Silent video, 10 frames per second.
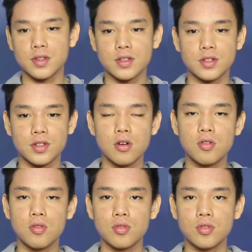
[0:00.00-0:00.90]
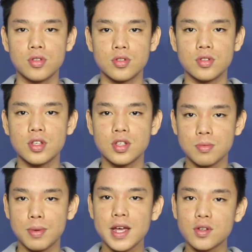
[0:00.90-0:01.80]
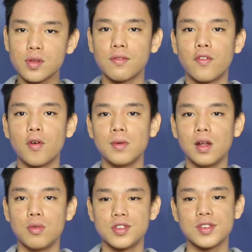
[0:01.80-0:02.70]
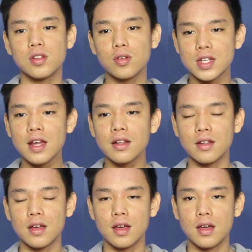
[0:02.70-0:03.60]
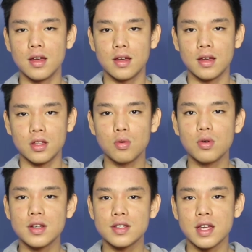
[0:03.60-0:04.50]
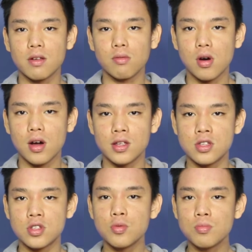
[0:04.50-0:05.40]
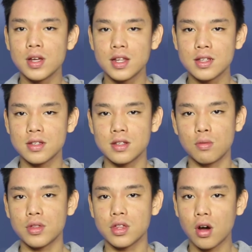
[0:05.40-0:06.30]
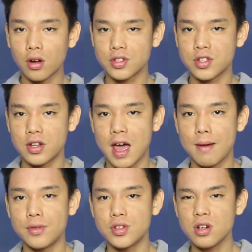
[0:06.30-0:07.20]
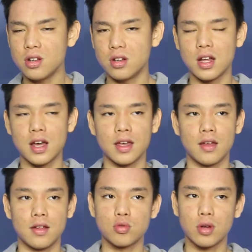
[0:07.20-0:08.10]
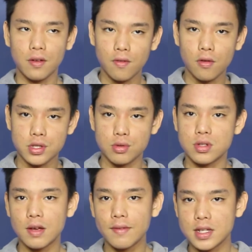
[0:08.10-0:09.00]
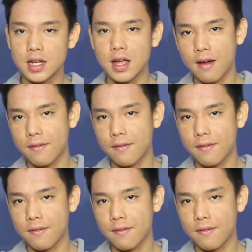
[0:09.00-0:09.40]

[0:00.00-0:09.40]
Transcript: So just based on the formula we just looked at, you will understand why zoom lens with constant aperture like 24-70